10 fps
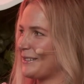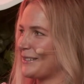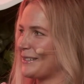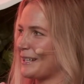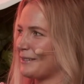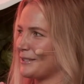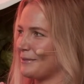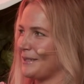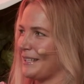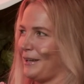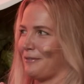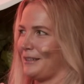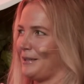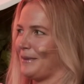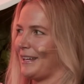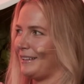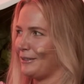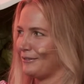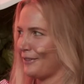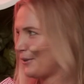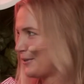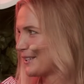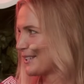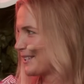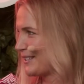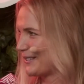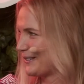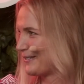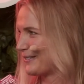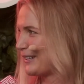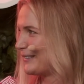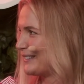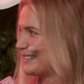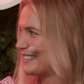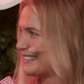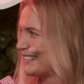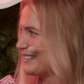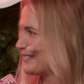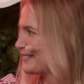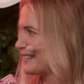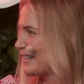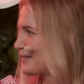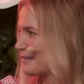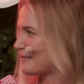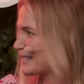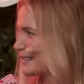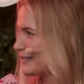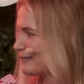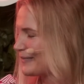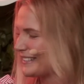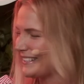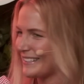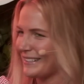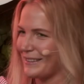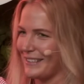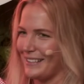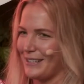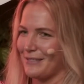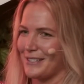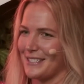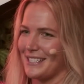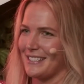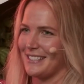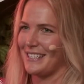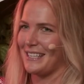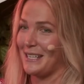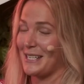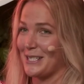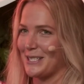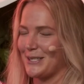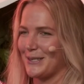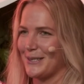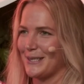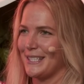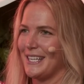You don't have to be a female founder to found femtech companies. I think diversity is key here too.